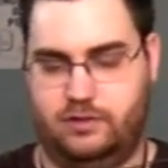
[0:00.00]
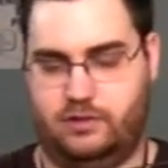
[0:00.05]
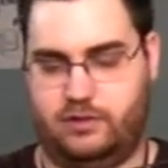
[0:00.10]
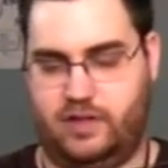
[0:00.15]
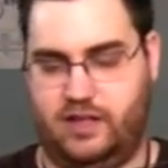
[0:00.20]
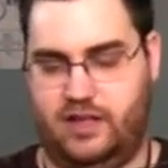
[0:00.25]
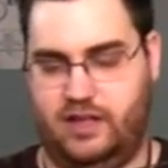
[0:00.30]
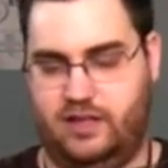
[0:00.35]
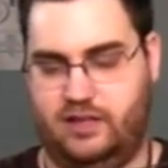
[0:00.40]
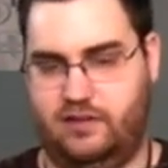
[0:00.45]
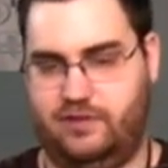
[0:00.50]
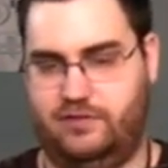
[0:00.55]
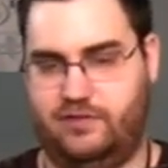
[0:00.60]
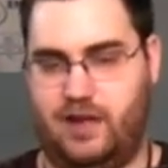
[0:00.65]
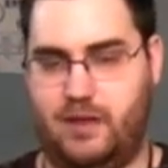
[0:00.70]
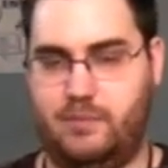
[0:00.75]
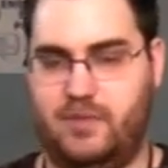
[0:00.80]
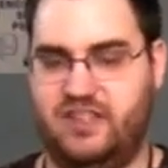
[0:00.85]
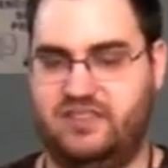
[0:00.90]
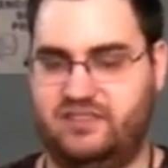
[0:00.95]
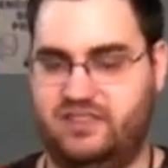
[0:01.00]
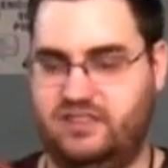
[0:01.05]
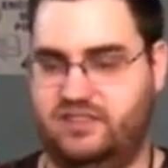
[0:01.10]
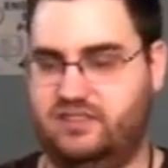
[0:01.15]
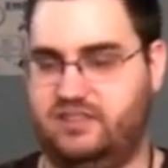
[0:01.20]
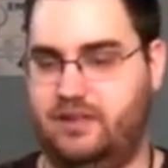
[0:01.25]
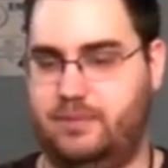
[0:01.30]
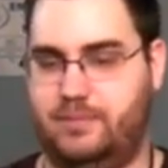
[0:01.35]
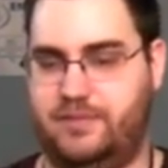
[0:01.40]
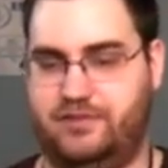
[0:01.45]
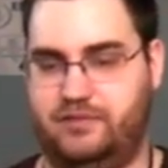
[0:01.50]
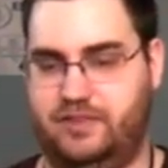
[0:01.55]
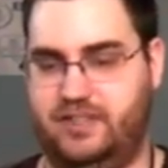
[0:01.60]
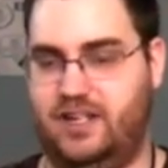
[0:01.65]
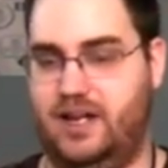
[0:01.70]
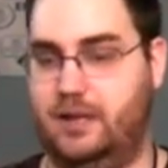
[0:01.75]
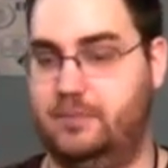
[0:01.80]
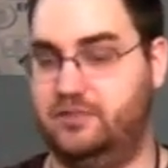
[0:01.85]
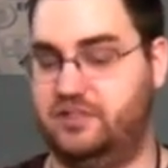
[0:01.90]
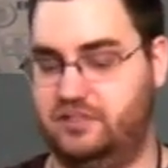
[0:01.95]
Okay, if I mess this up 3
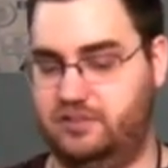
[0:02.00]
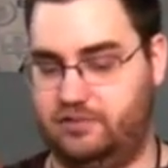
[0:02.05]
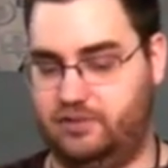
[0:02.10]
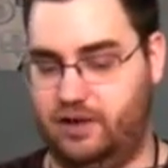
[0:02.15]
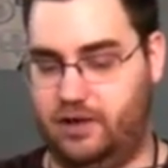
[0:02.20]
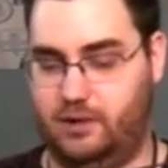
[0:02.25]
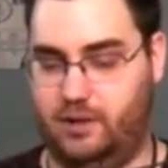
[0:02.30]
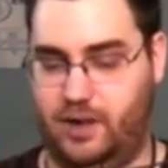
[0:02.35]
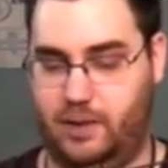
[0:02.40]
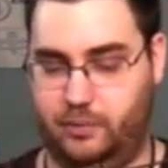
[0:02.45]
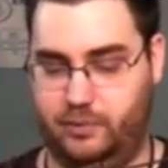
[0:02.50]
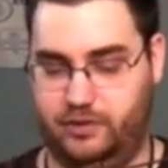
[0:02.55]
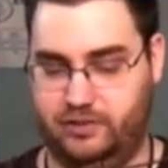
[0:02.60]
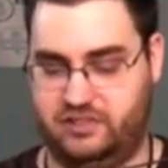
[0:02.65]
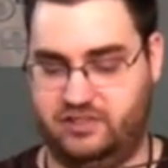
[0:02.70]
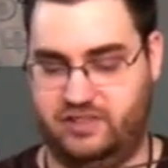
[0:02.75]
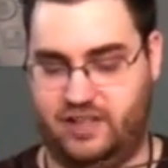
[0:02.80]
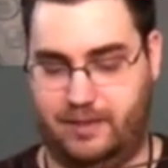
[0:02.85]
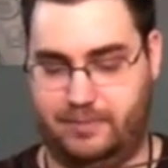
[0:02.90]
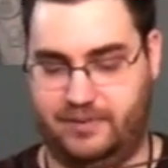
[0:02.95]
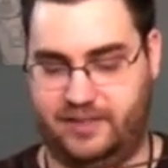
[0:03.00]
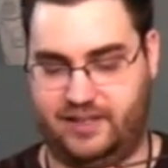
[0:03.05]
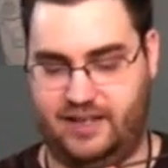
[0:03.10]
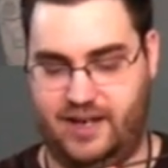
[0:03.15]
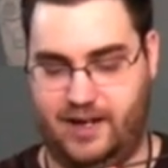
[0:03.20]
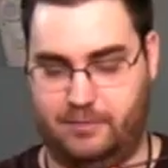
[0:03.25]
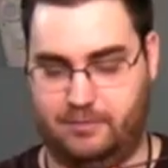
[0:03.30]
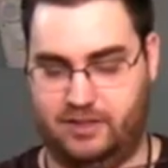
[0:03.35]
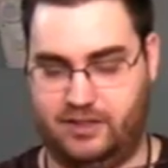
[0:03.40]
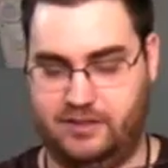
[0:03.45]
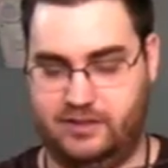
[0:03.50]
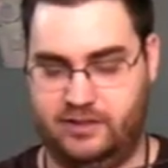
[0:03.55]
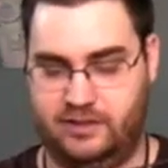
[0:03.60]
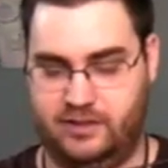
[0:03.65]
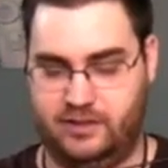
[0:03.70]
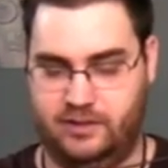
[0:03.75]
times in a row, I will stop the camera